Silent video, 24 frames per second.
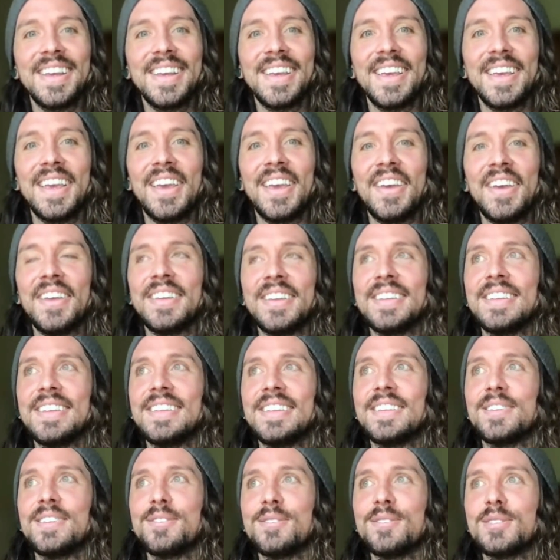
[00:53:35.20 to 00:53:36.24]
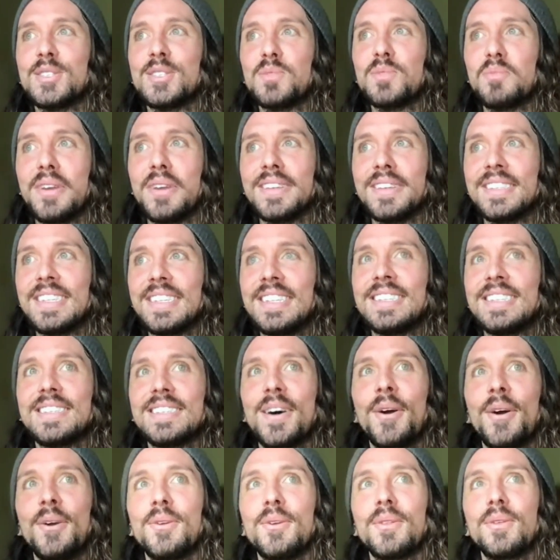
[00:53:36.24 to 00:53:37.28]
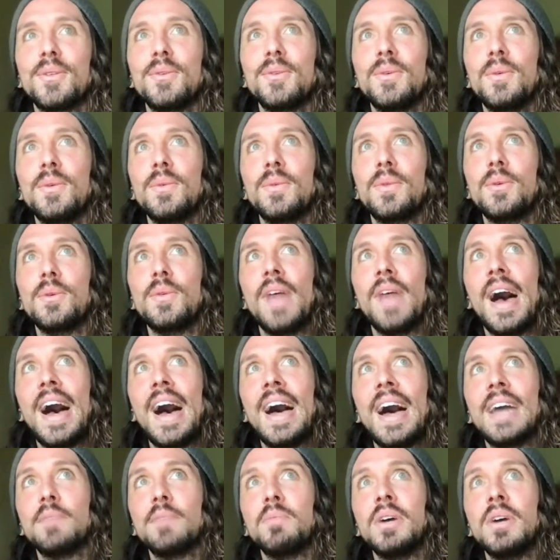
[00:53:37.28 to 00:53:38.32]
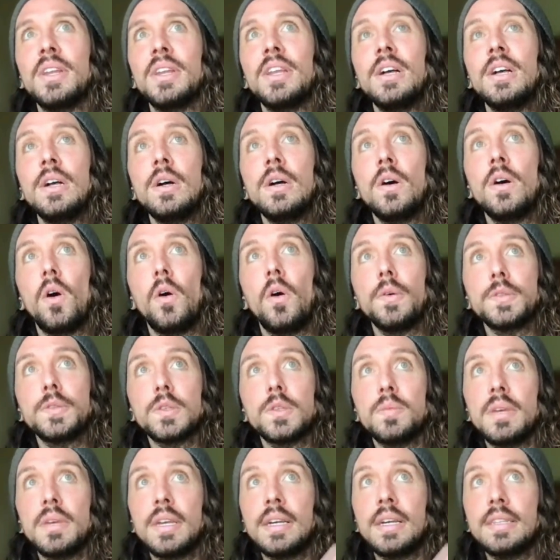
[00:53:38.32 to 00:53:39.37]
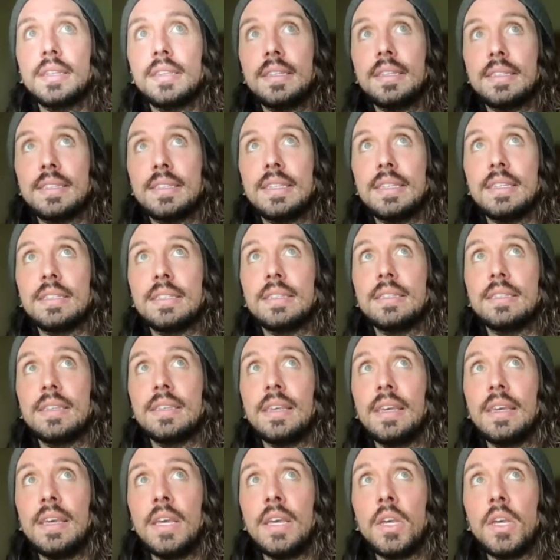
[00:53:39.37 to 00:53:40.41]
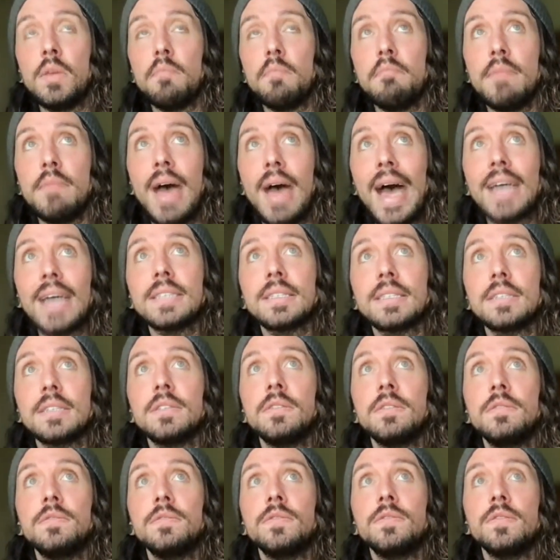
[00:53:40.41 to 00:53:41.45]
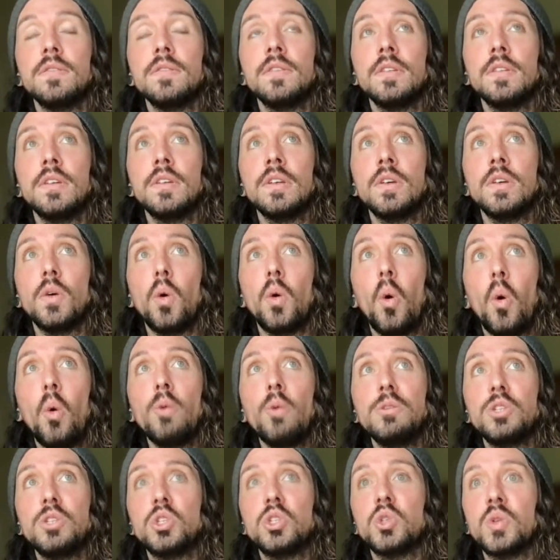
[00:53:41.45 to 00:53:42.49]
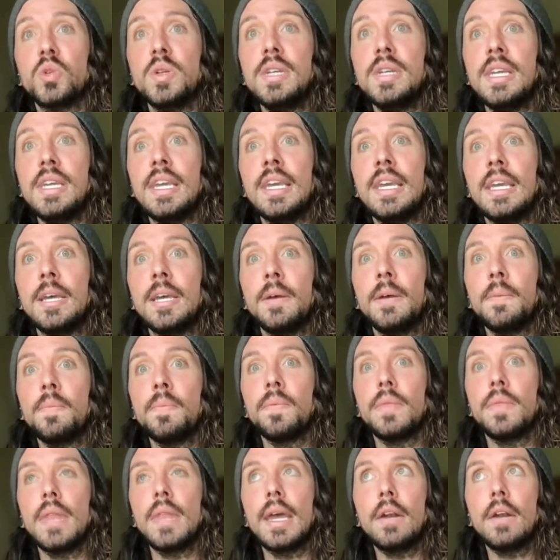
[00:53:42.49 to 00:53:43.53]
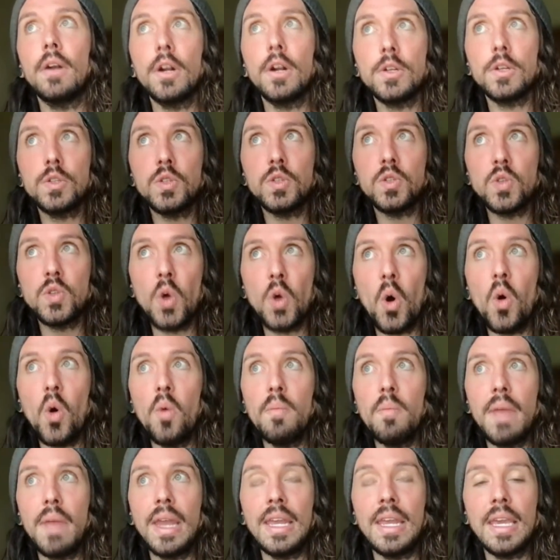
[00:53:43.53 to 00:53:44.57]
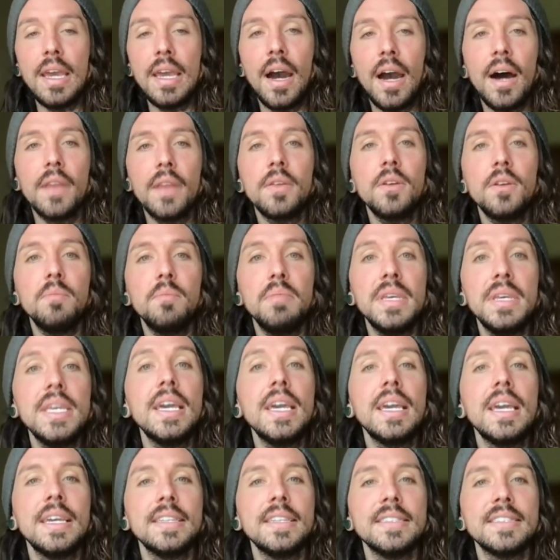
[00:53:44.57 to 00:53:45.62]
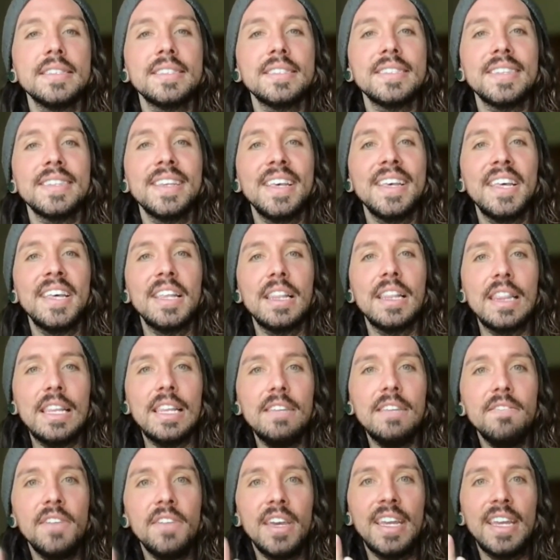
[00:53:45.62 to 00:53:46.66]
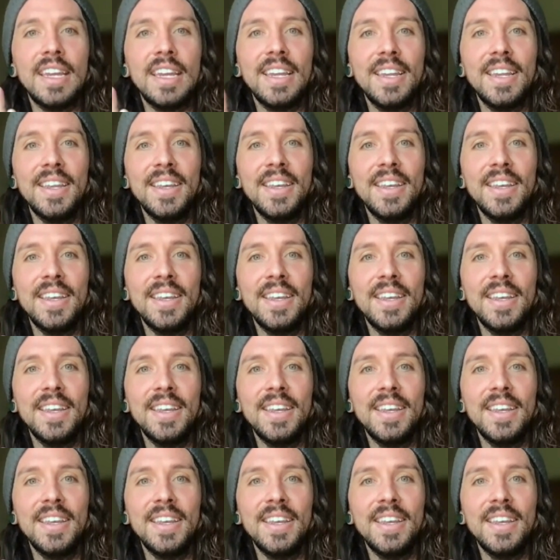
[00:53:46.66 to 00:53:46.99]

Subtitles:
and expressing its art through that. But also, because it's this massive old tree, there are so many other beings living